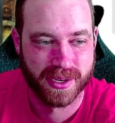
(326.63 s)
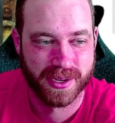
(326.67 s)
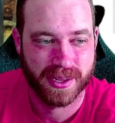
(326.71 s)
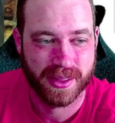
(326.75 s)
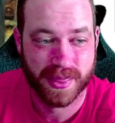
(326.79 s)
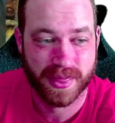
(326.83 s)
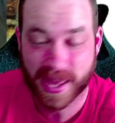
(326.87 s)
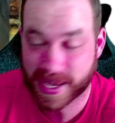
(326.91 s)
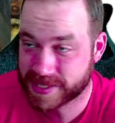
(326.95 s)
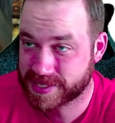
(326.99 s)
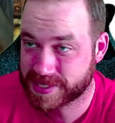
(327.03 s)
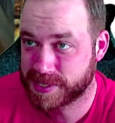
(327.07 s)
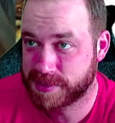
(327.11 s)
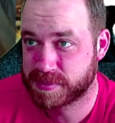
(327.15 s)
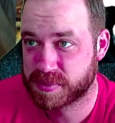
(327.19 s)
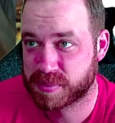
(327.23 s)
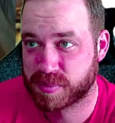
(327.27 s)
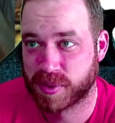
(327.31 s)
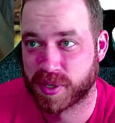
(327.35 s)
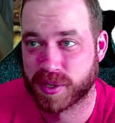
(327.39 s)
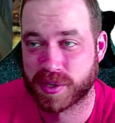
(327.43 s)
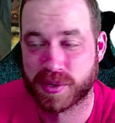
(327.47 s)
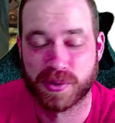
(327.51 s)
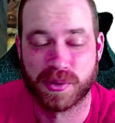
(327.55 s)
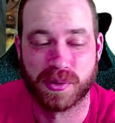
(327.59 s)
that seems
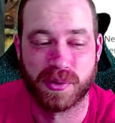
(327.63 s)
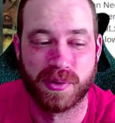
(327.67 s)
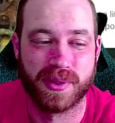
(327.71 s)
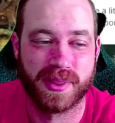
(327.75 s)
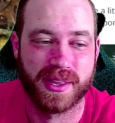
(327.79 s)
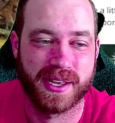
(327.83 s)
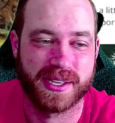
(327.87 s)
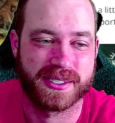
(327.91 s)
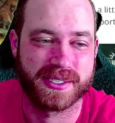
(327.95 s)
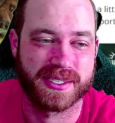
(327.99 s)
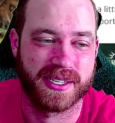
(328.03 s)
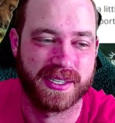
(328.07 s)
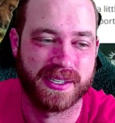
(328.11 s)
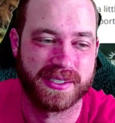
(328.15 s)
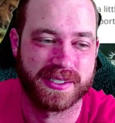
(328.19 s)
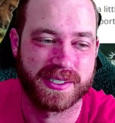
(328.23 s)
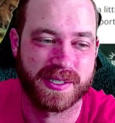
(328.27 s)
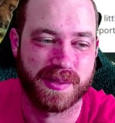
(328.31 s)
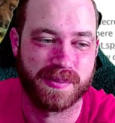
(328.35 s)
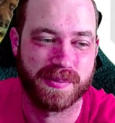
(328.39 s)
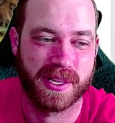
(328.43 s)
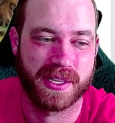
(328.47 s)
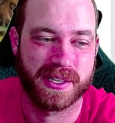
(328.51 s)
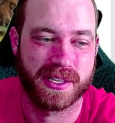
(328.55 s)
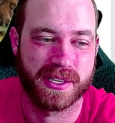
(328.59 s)
pretty cool. That's
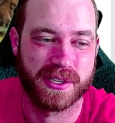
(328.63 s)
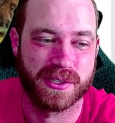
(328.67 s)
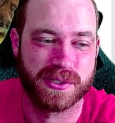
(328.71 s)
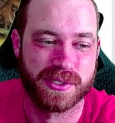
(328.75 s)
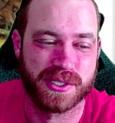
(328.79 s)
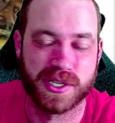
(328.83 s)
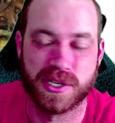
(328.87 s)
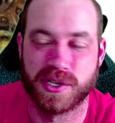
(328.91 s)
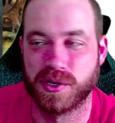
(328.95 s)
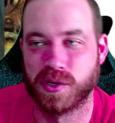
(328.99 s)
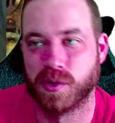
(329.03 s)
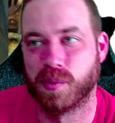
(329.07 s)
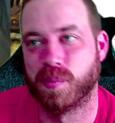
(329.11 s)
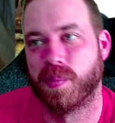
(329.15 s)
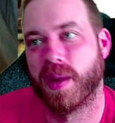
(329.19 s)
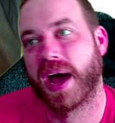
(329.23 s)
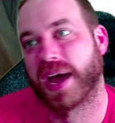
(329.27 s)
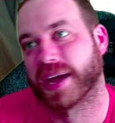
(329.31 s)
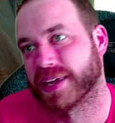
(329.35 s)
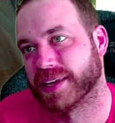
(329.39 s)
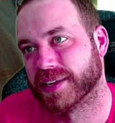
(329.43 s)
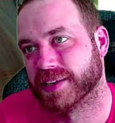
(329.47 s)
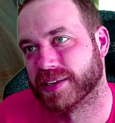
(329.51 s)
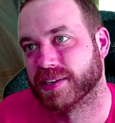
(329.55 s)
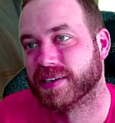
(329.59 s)
something that they used to do
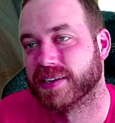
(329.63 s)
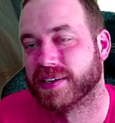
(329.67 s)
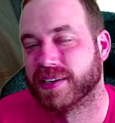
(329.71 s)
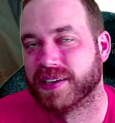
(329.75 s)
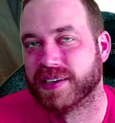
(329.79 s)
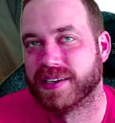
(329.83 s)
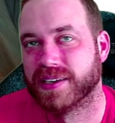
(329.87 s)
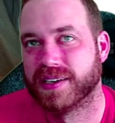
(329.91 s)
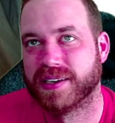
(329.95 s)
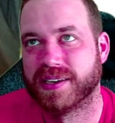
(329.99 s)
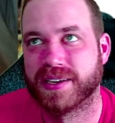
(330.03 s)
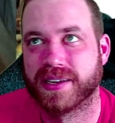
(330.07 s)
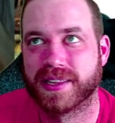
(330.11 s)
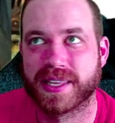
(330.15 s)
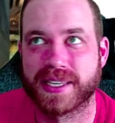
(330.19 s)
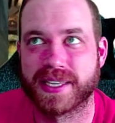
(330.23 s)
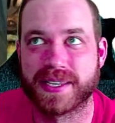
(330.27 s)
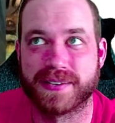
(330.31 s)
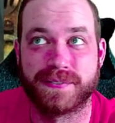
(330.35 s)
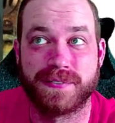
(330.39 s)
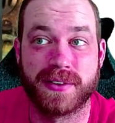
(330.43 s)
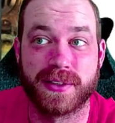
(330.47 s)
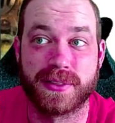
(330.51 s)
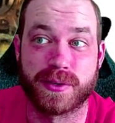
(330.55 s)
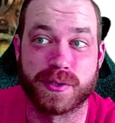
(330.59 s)
back in, I think,
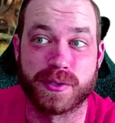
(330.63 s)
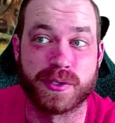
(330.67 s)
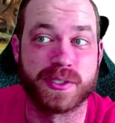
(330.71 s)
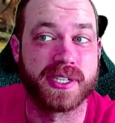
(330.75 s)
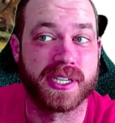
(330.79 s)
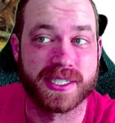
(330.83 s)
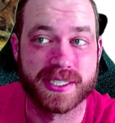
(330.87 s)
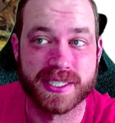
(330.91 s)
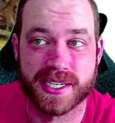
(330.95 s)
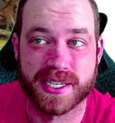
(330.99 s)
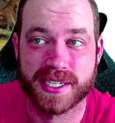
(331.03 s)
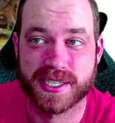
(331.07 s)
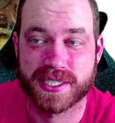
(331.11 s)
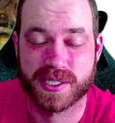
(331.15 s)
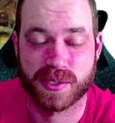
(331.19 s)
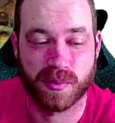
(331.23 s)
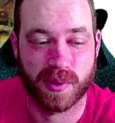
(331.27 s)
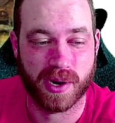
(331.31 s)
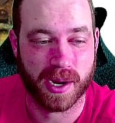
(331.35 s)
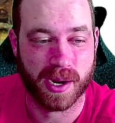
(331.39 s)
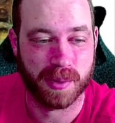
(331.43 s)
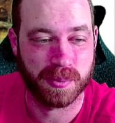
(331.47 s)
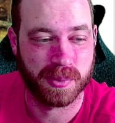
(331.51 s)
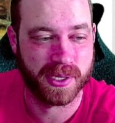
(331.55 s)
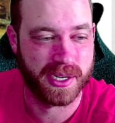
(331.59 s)
5th or 6th edition
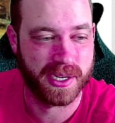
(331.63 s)
when I played